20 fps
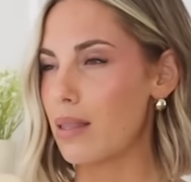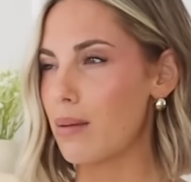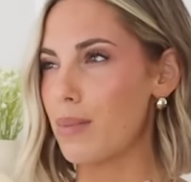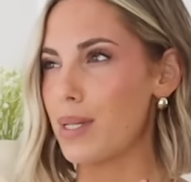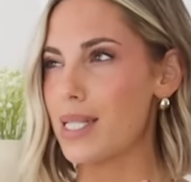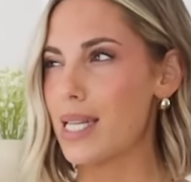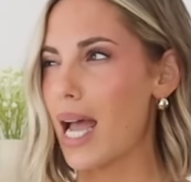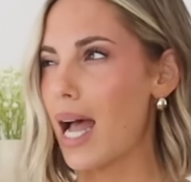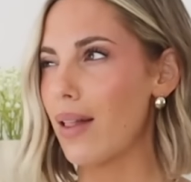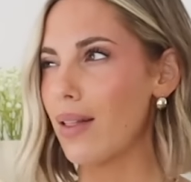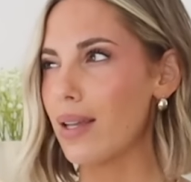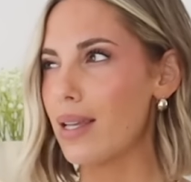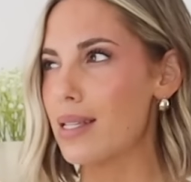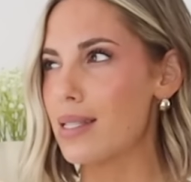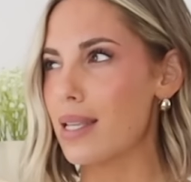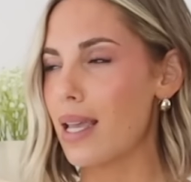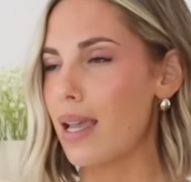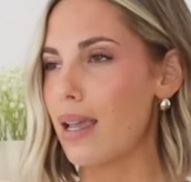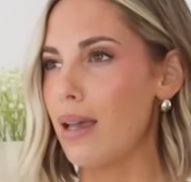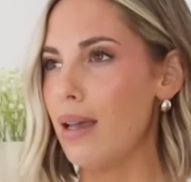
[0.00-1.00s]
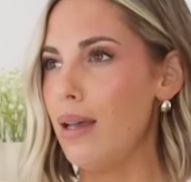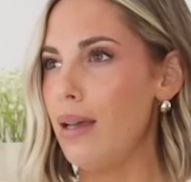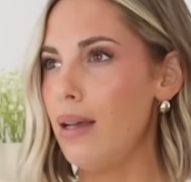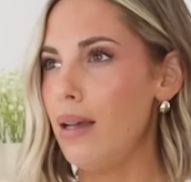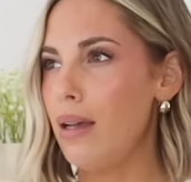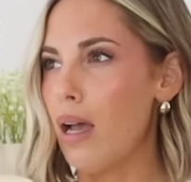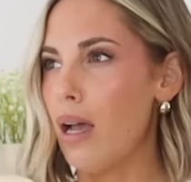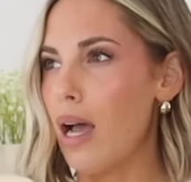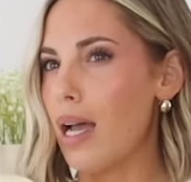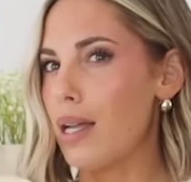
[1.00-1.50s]
The metallic is like
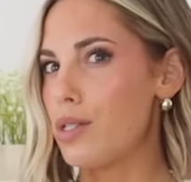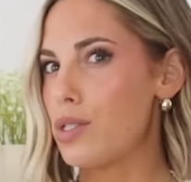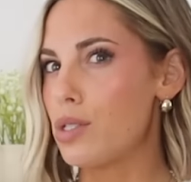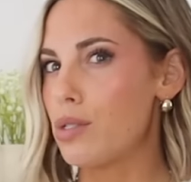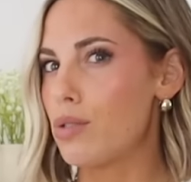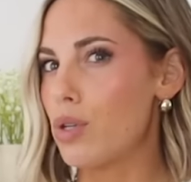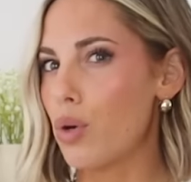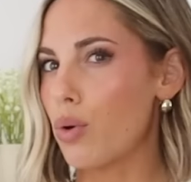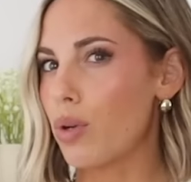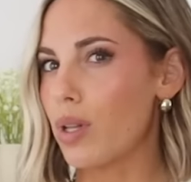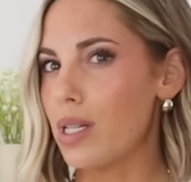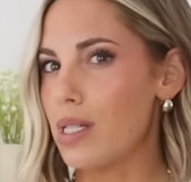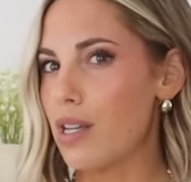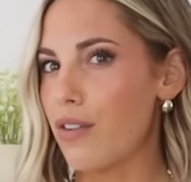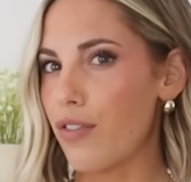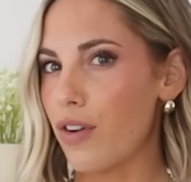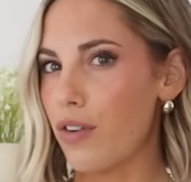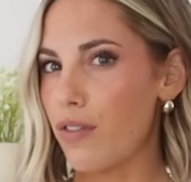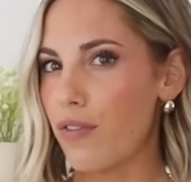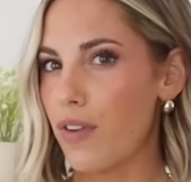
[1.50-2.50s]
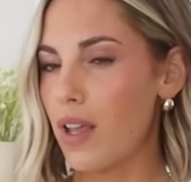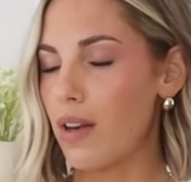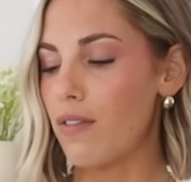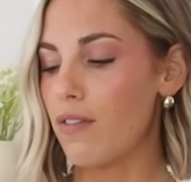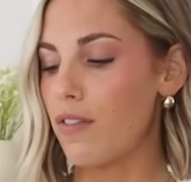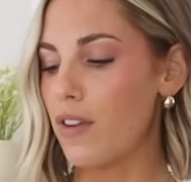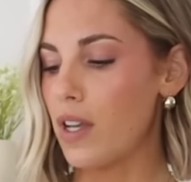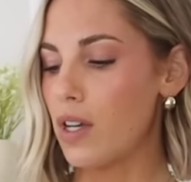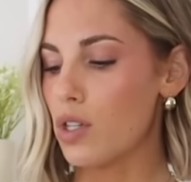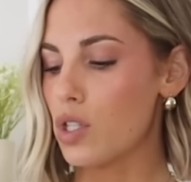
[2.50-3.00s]
a totally different fit
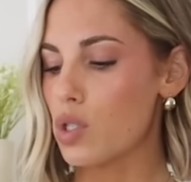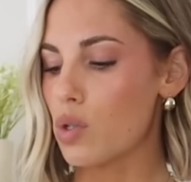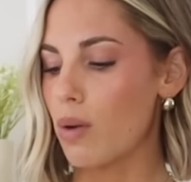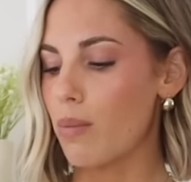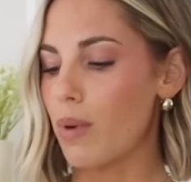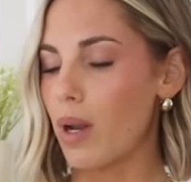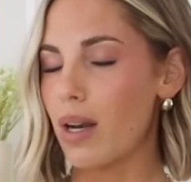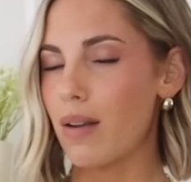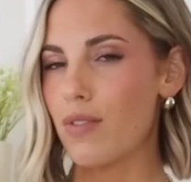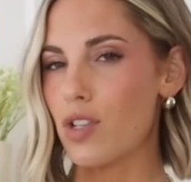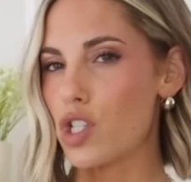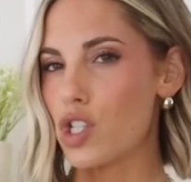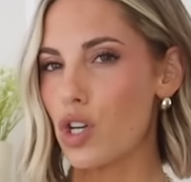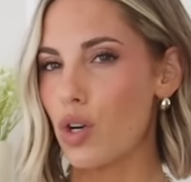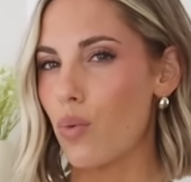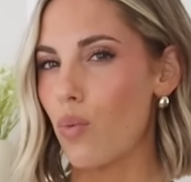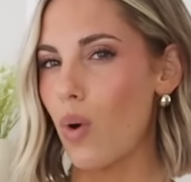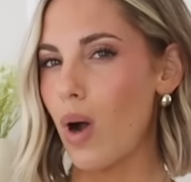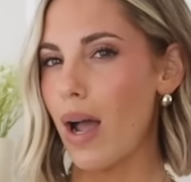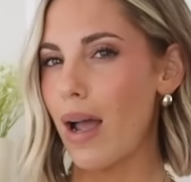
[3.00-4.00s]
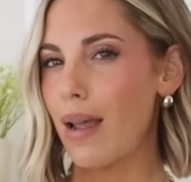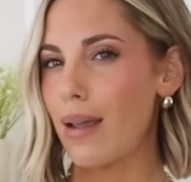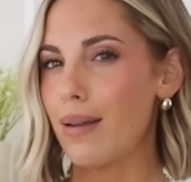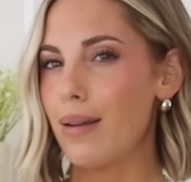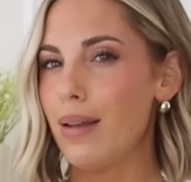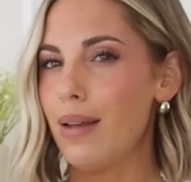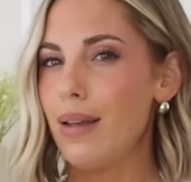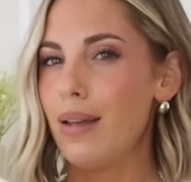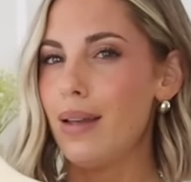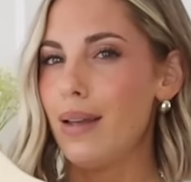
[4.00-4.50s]
and feel, so I'm not even sure why
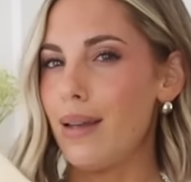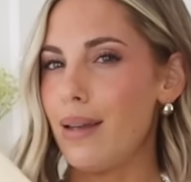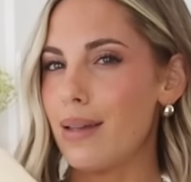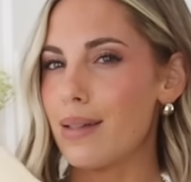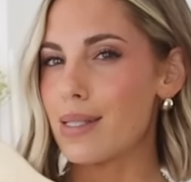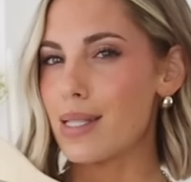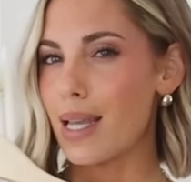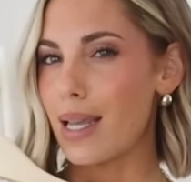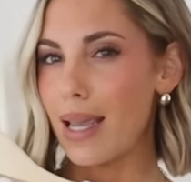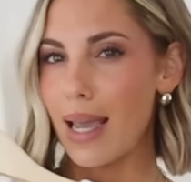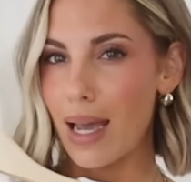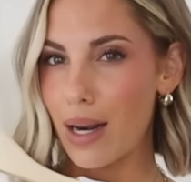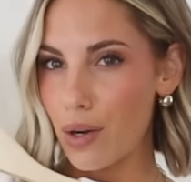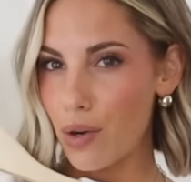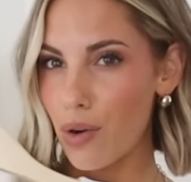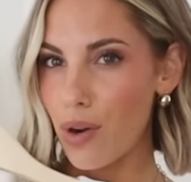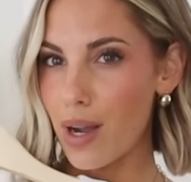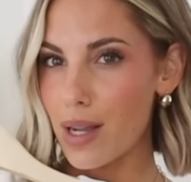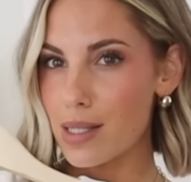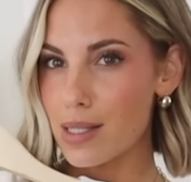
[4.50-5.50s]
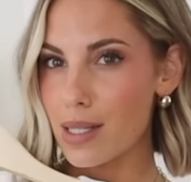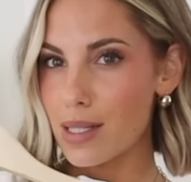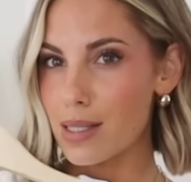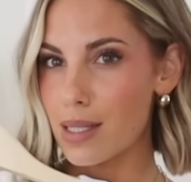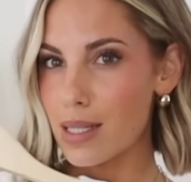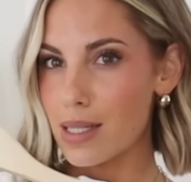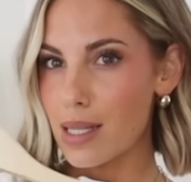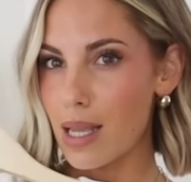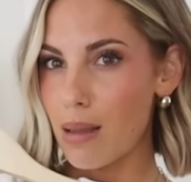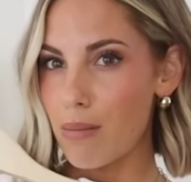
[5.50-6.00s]
it's like categorized as
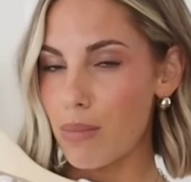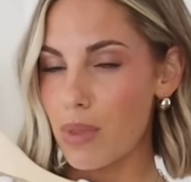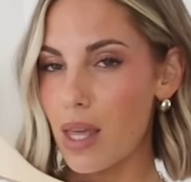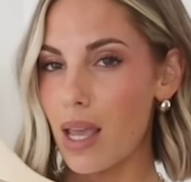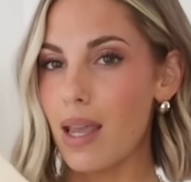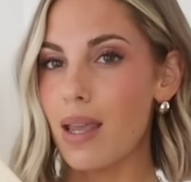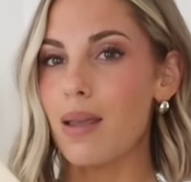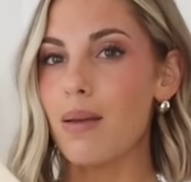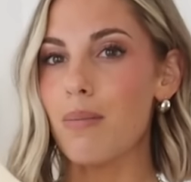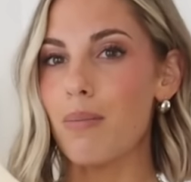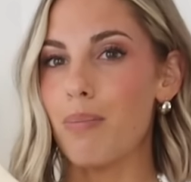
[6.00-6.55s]
the same thing,